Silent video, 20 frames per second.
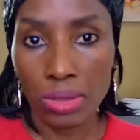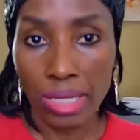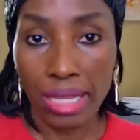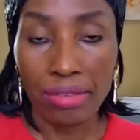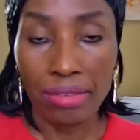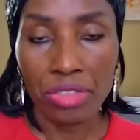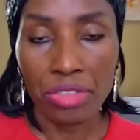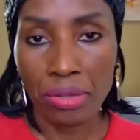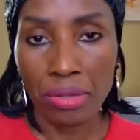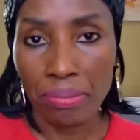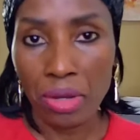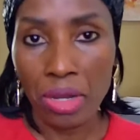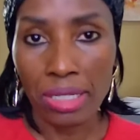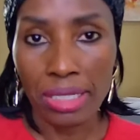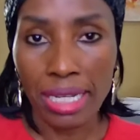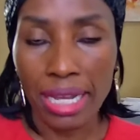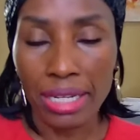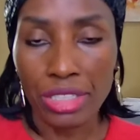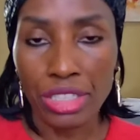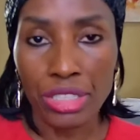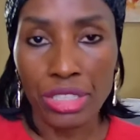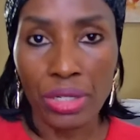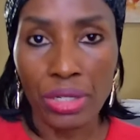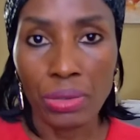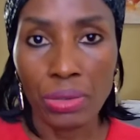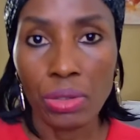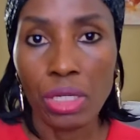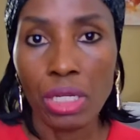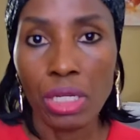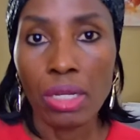live stream podcast
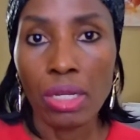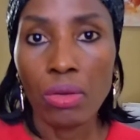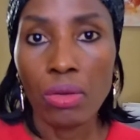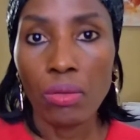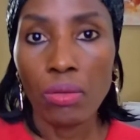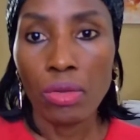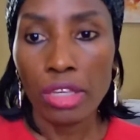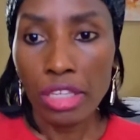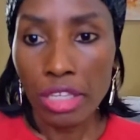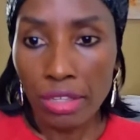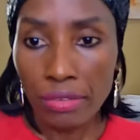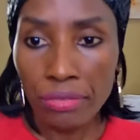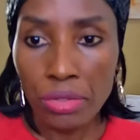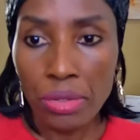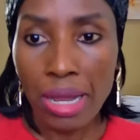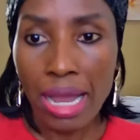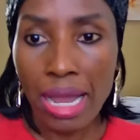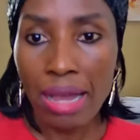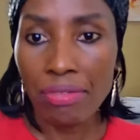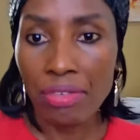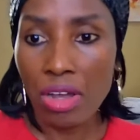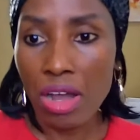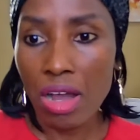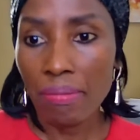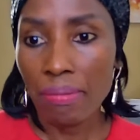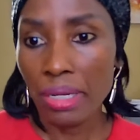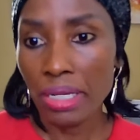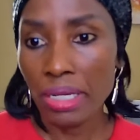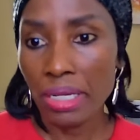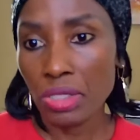show, if you have
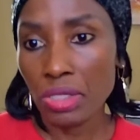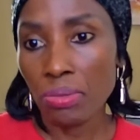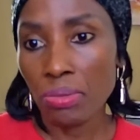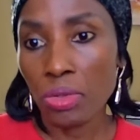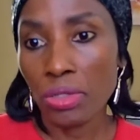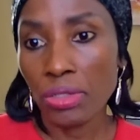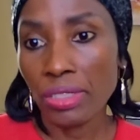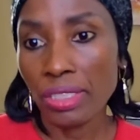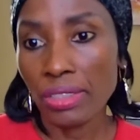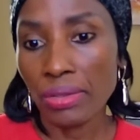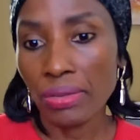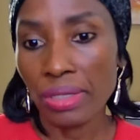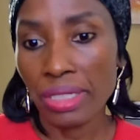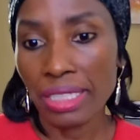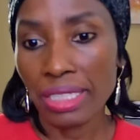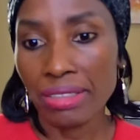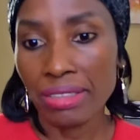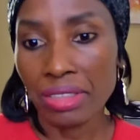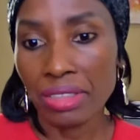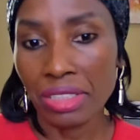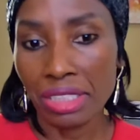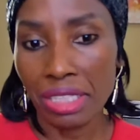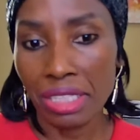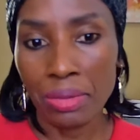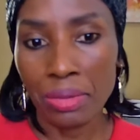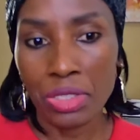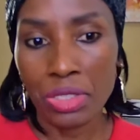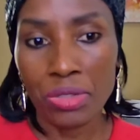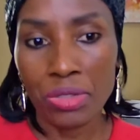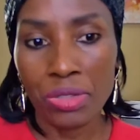comments, and Maureen already
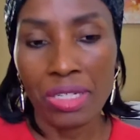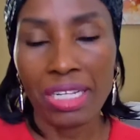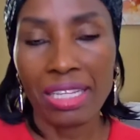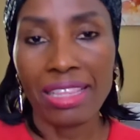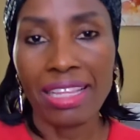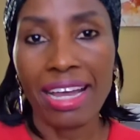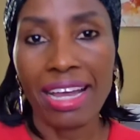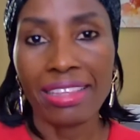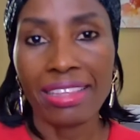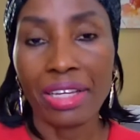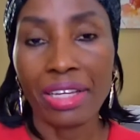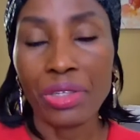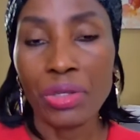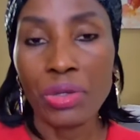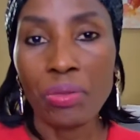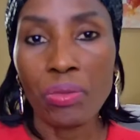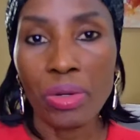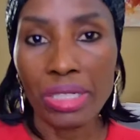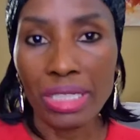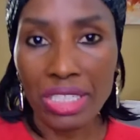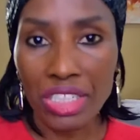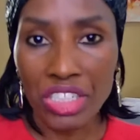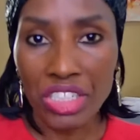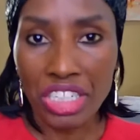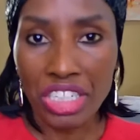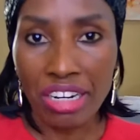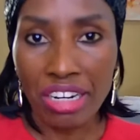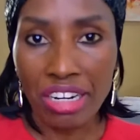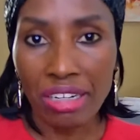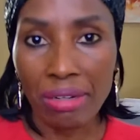demonstrated that you want to
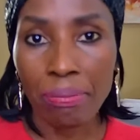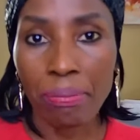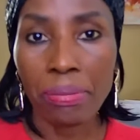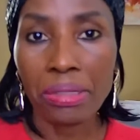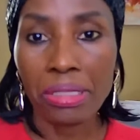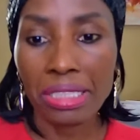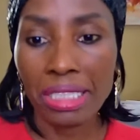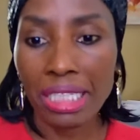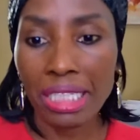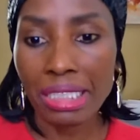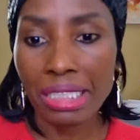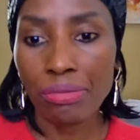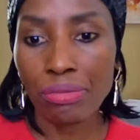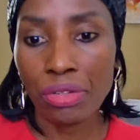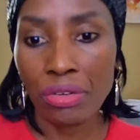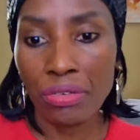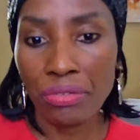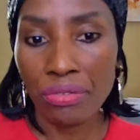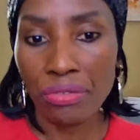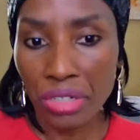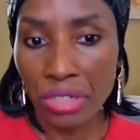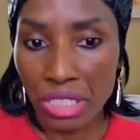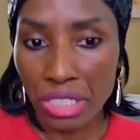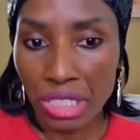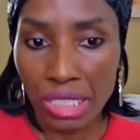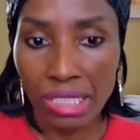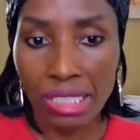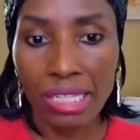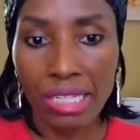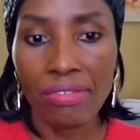share, please feel free
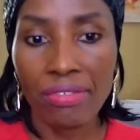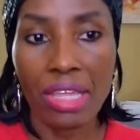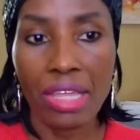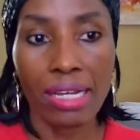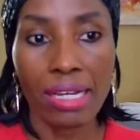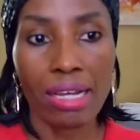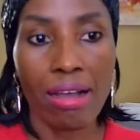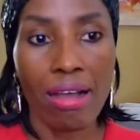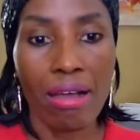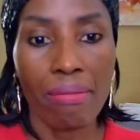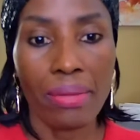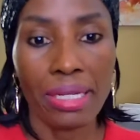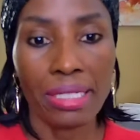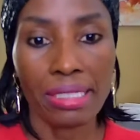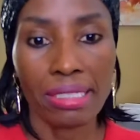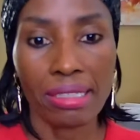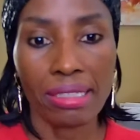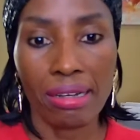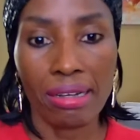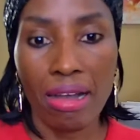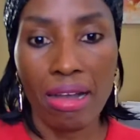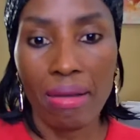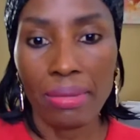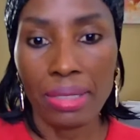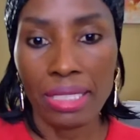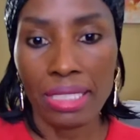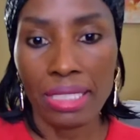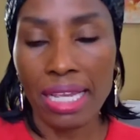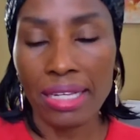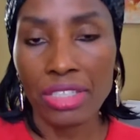to leave that comment in the
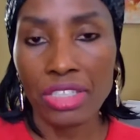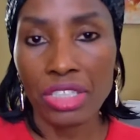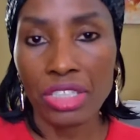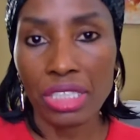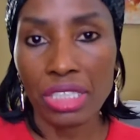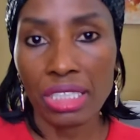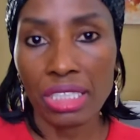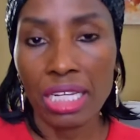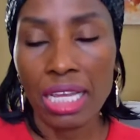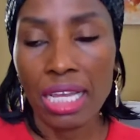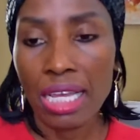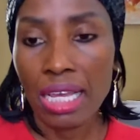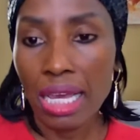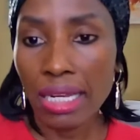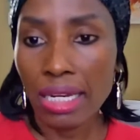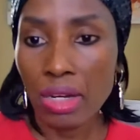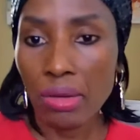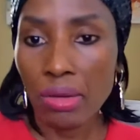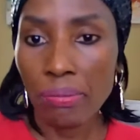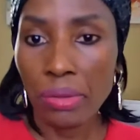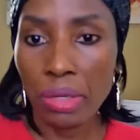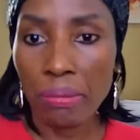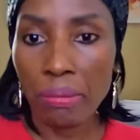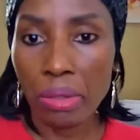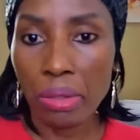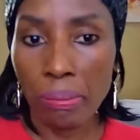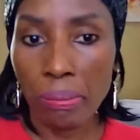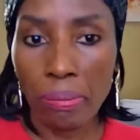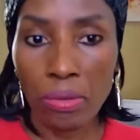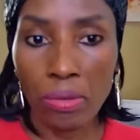comment section, and I'll be
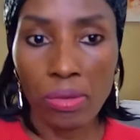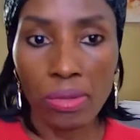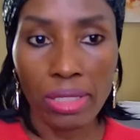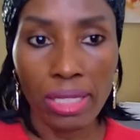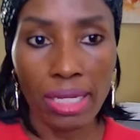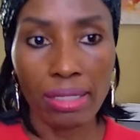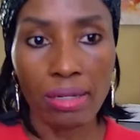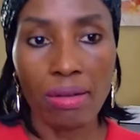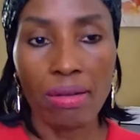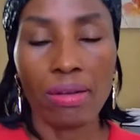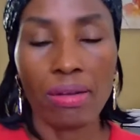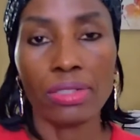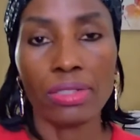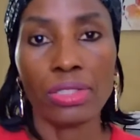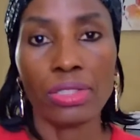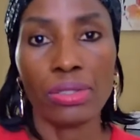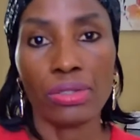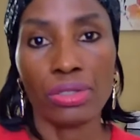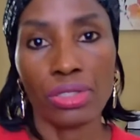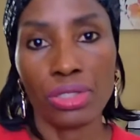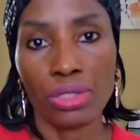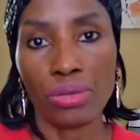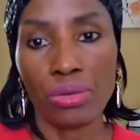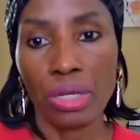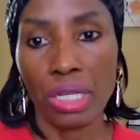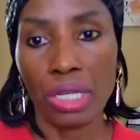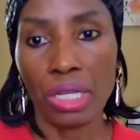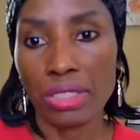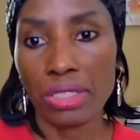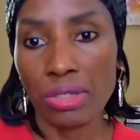able to pull that onto the
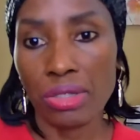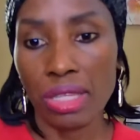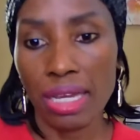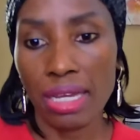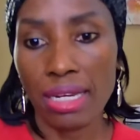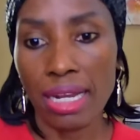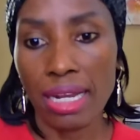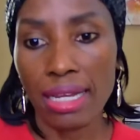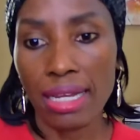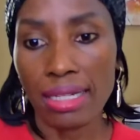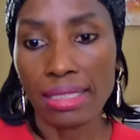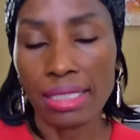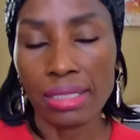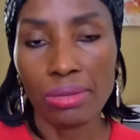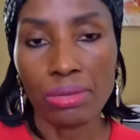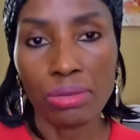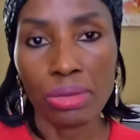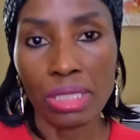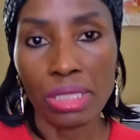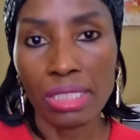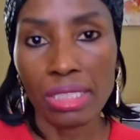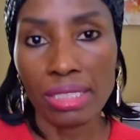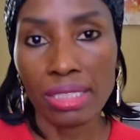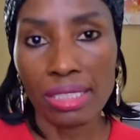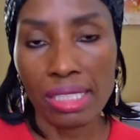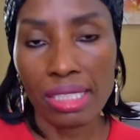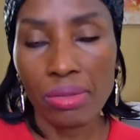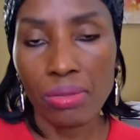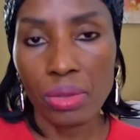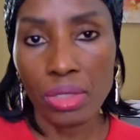screen so that I can read and
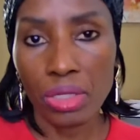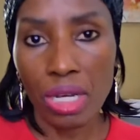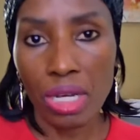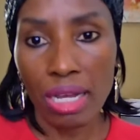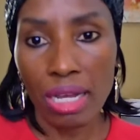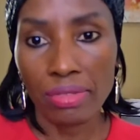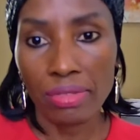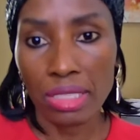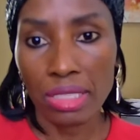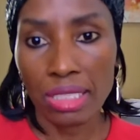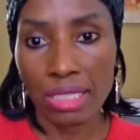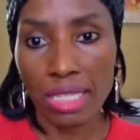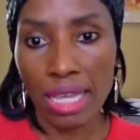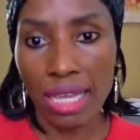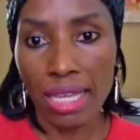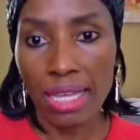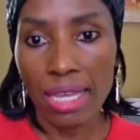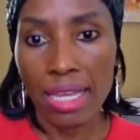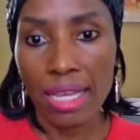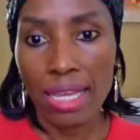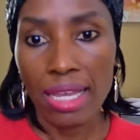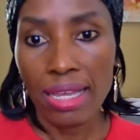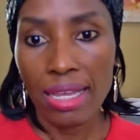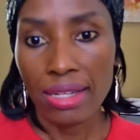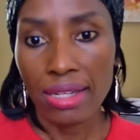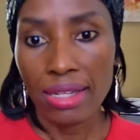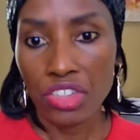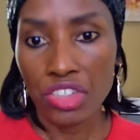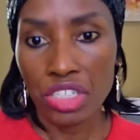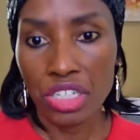see what you have to say
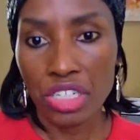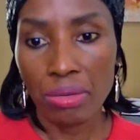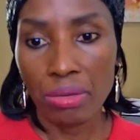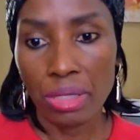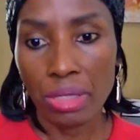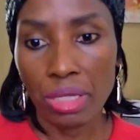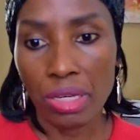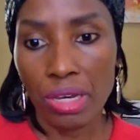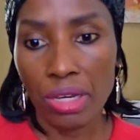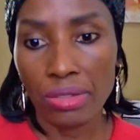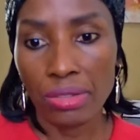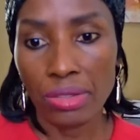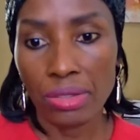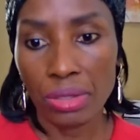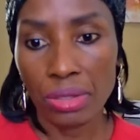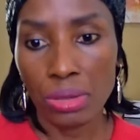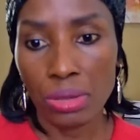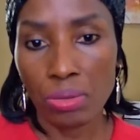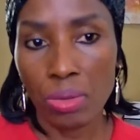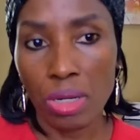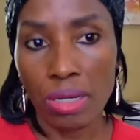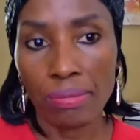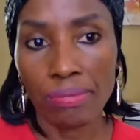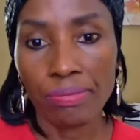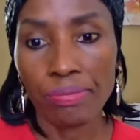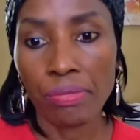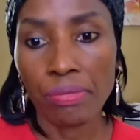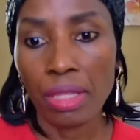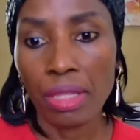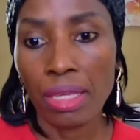and share with others as well.
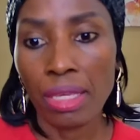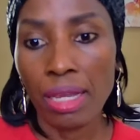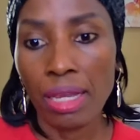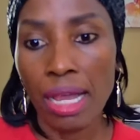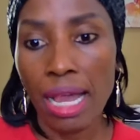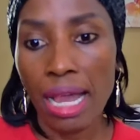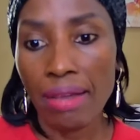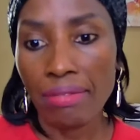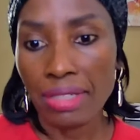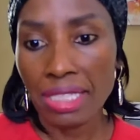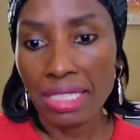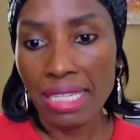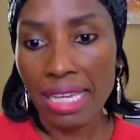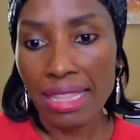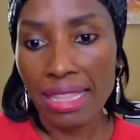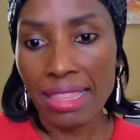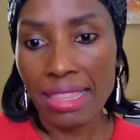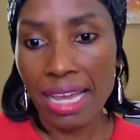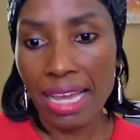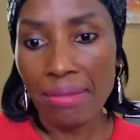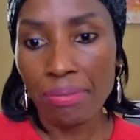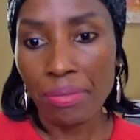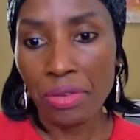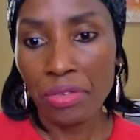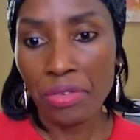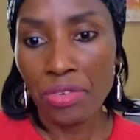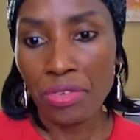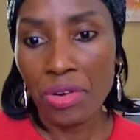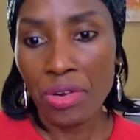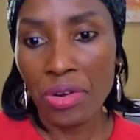Having said that,
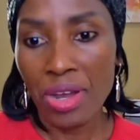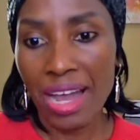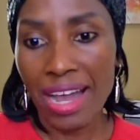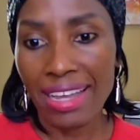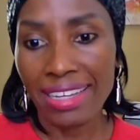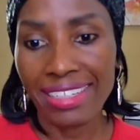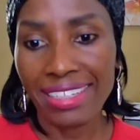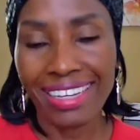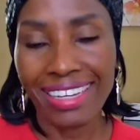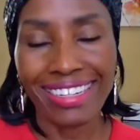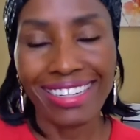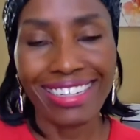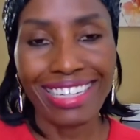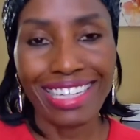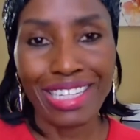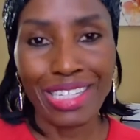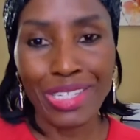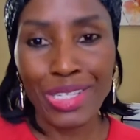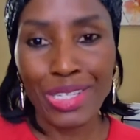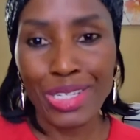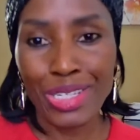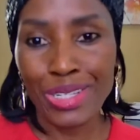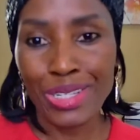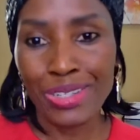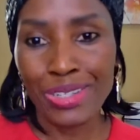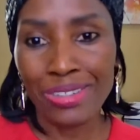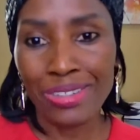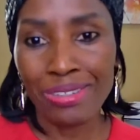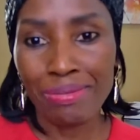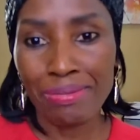before I get
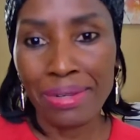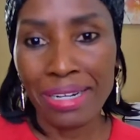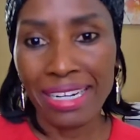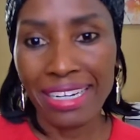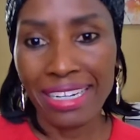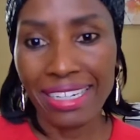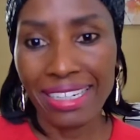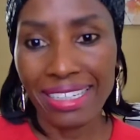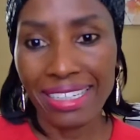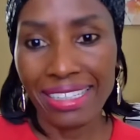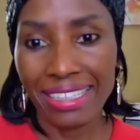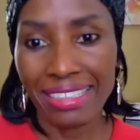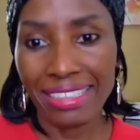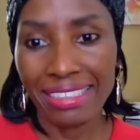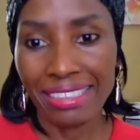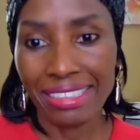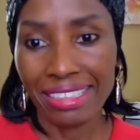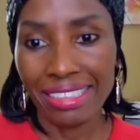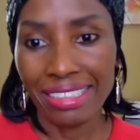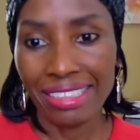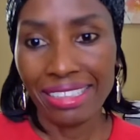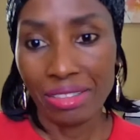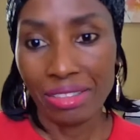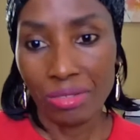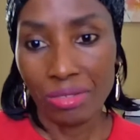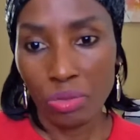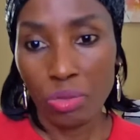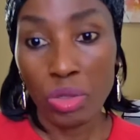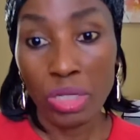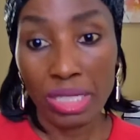into
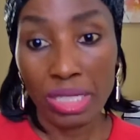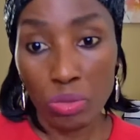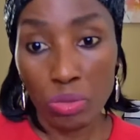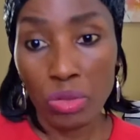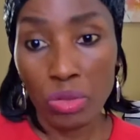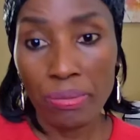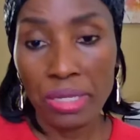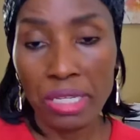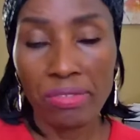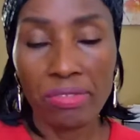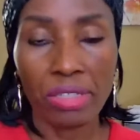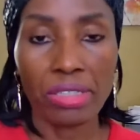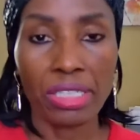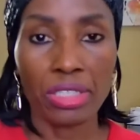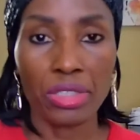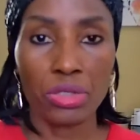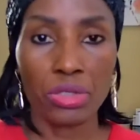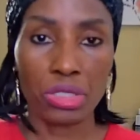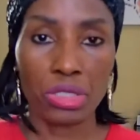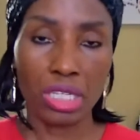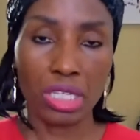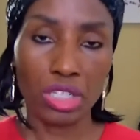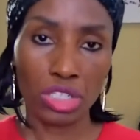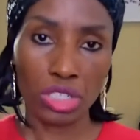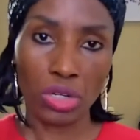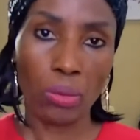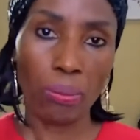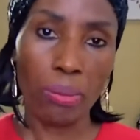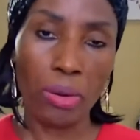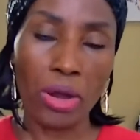what will be a very interesting
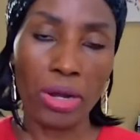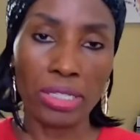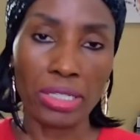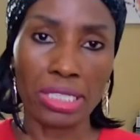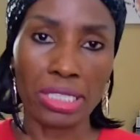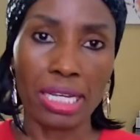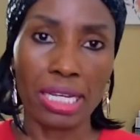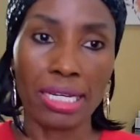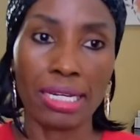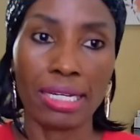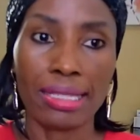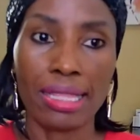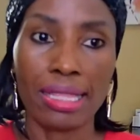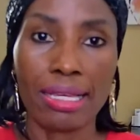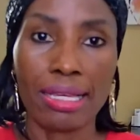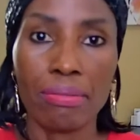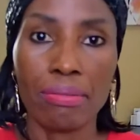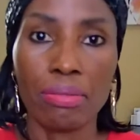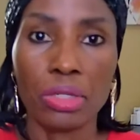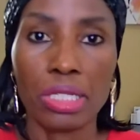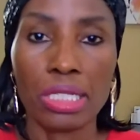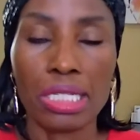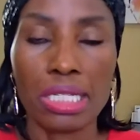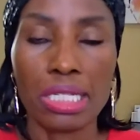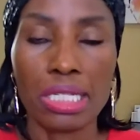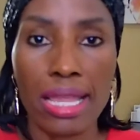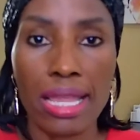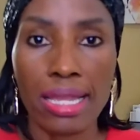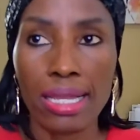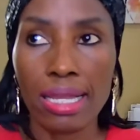show parsed out, I think I'm going to
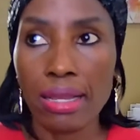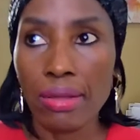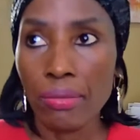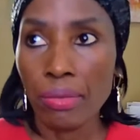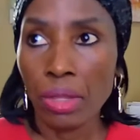take